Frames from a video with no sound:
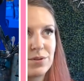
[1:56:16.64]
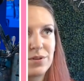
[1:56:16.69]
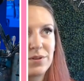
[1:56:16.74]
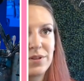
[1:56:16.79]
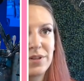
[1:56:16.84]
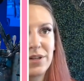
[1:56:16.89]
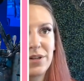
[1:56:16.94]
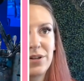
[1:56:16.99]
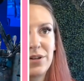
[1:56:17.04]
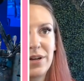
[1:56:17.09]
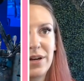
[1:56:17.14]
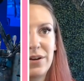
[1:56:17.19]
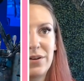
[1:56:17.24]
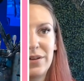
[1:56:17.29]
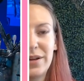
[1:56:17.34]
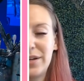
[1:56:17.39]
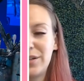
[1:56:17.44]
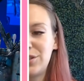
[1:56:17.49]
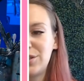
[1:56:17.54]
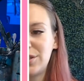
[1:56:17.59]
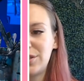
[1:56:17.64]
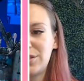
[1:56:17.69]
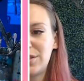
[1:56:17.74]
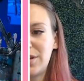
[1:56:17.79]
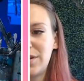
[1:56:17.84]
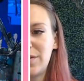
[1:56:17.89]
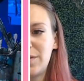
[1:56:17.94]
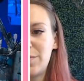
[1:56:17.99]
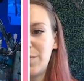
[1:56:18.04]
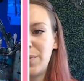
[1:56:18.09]
a little outline just on the
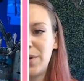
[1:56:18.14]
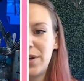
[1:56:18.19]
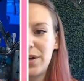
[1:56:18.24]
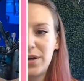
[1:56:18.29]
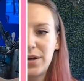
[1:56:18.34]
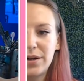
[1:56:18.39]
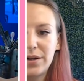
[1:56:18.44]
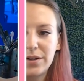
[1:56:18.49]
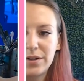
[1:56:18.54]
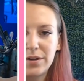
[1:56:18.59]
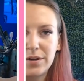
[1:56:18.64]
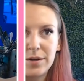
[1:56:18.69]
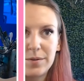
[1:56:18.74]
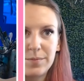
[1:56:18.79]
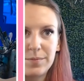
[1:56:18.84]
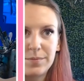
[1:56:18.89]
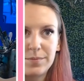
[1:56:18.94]
bottom.